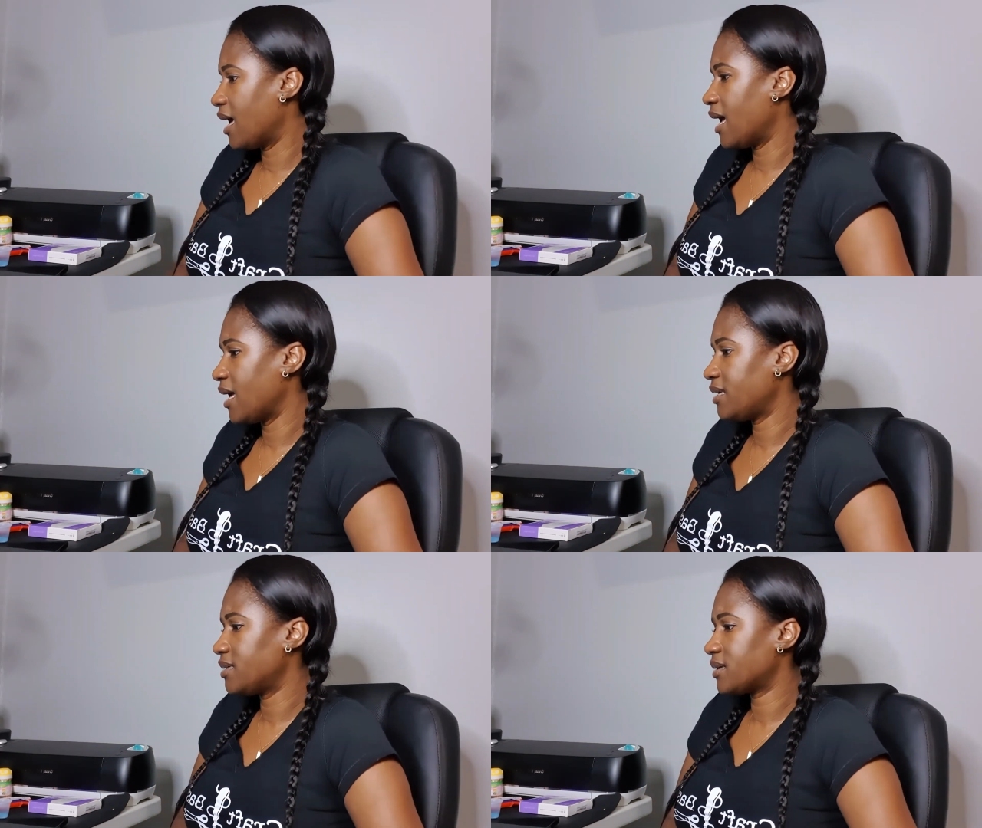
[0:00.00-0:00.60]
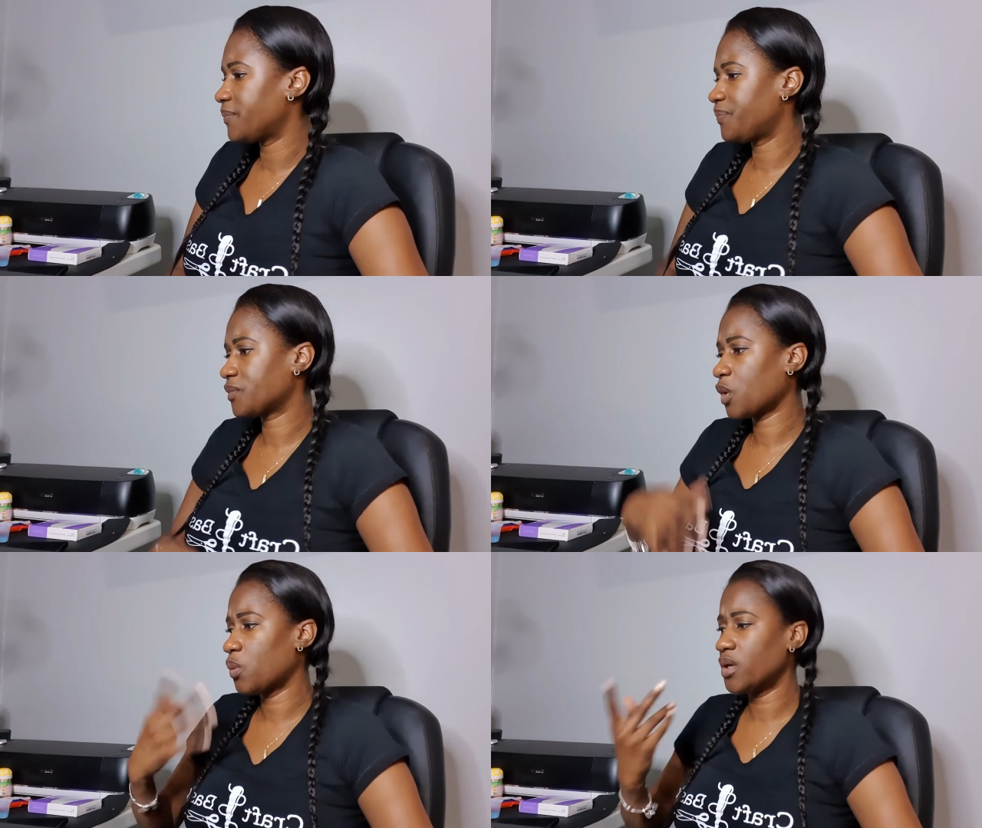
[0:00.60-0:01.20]
And
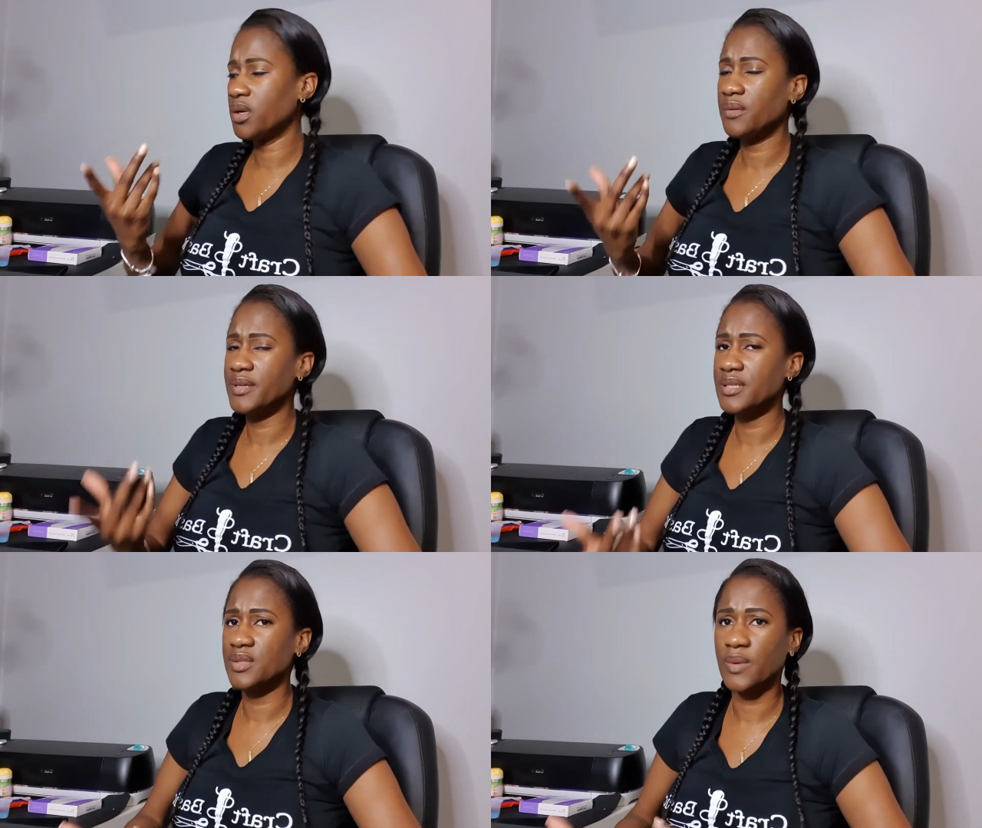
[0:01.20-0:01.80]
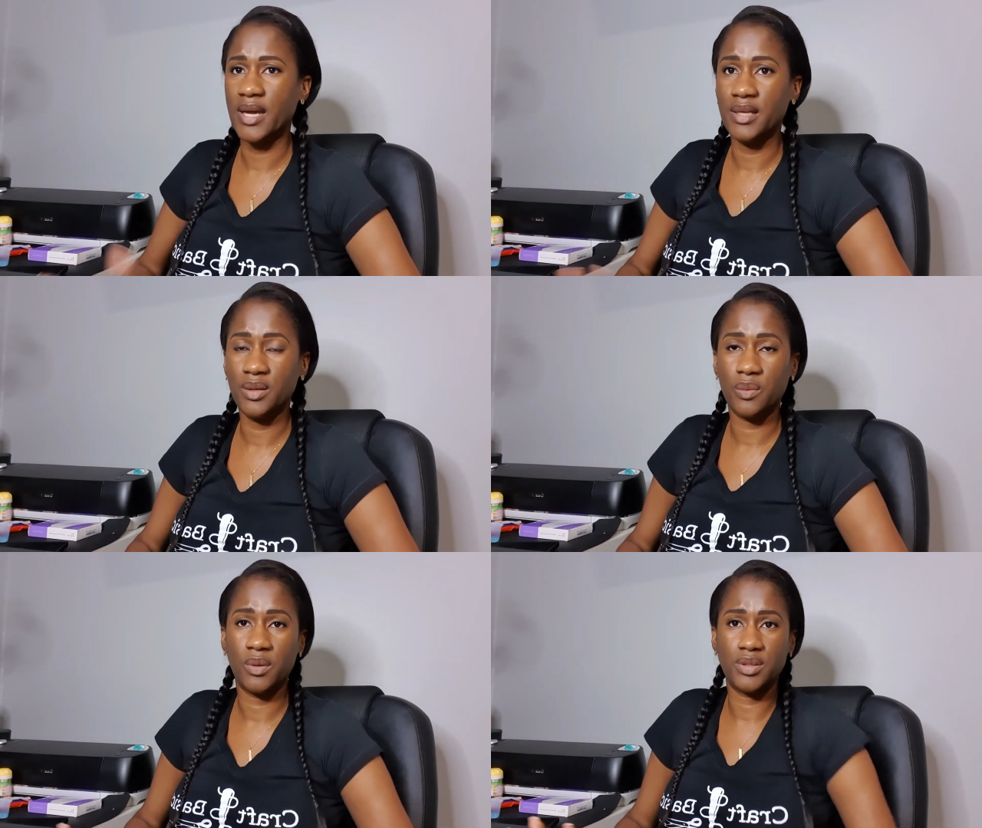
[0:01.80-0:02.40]
one of the reasons why I
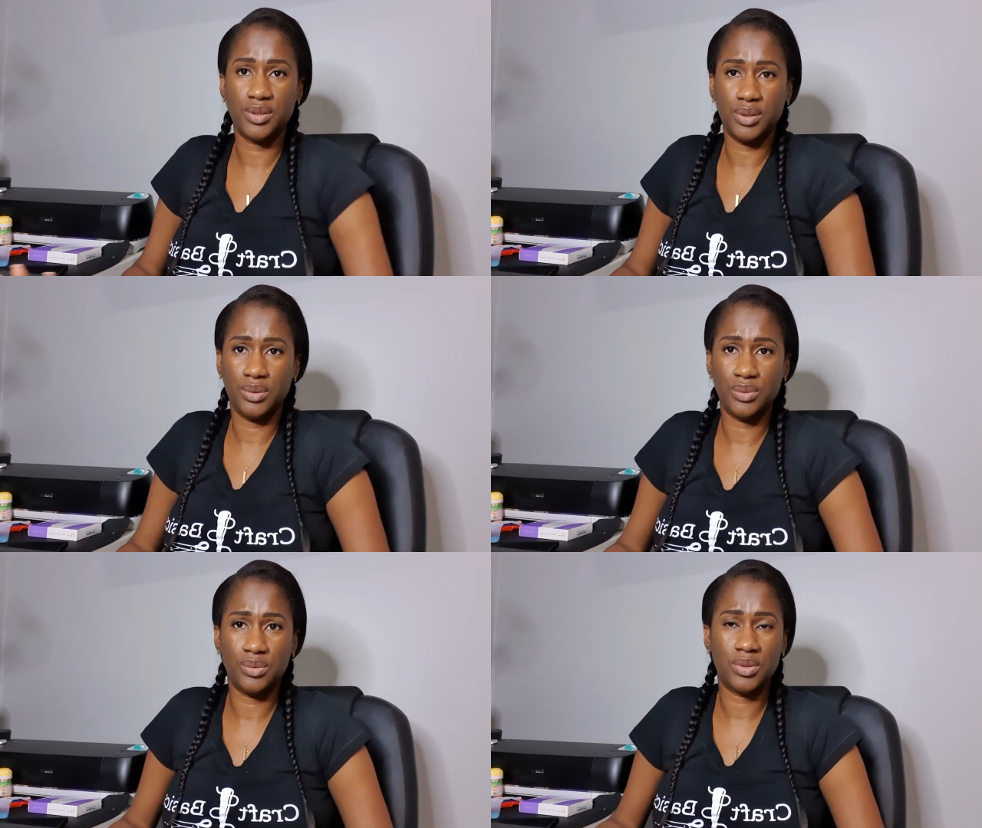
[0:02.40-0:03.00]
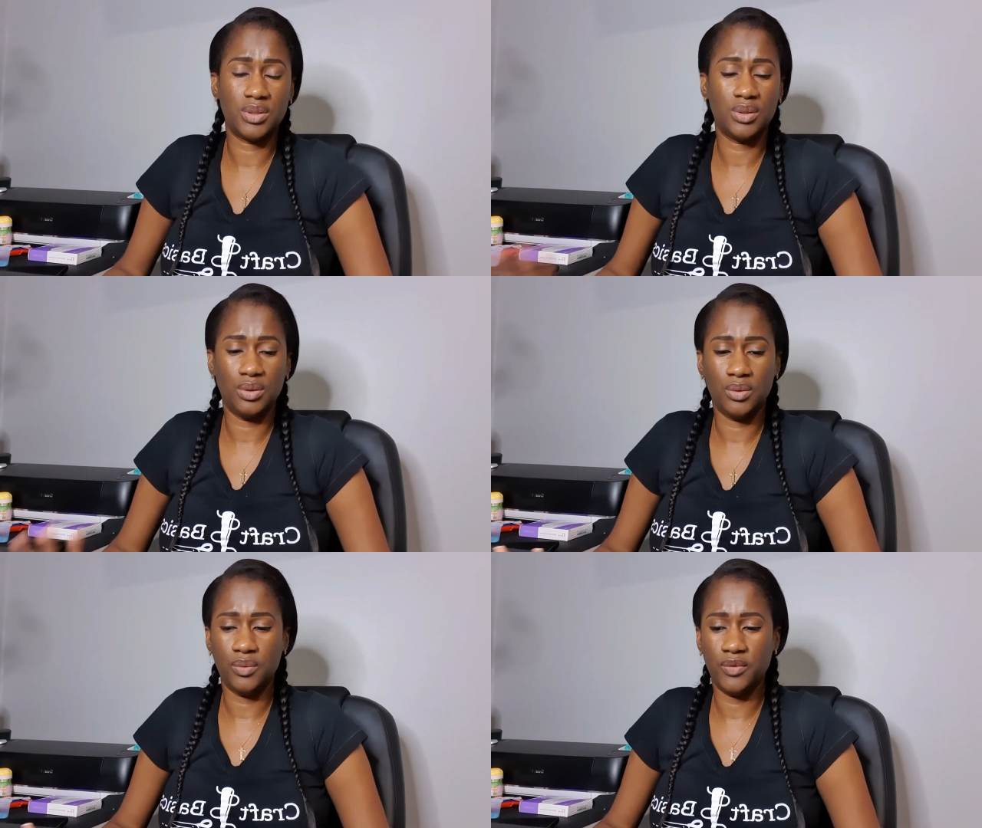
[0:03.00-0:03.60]
didn't want to use
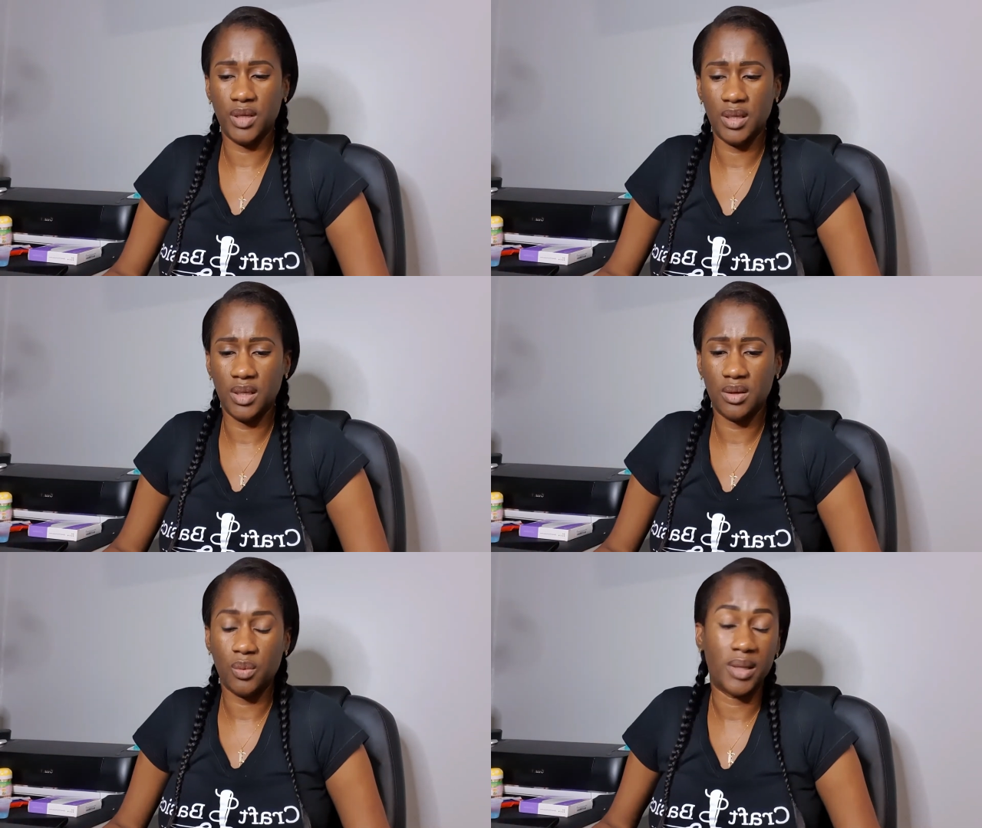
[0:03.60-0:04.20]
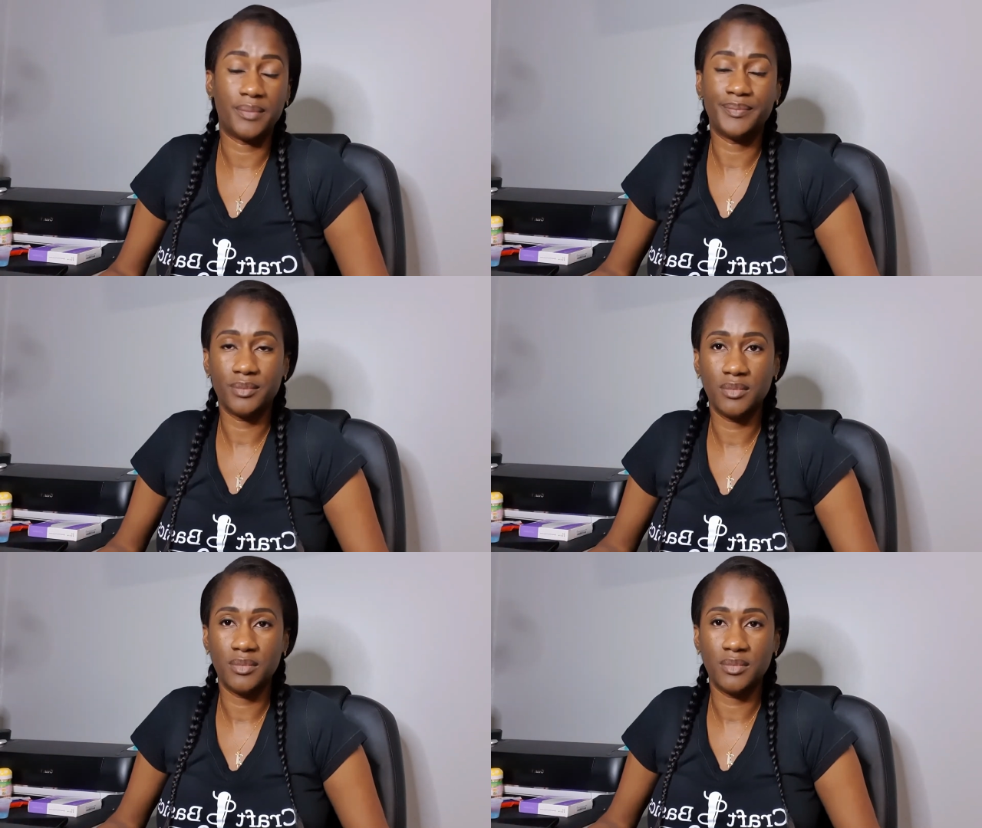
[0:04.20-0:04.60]
UV, well,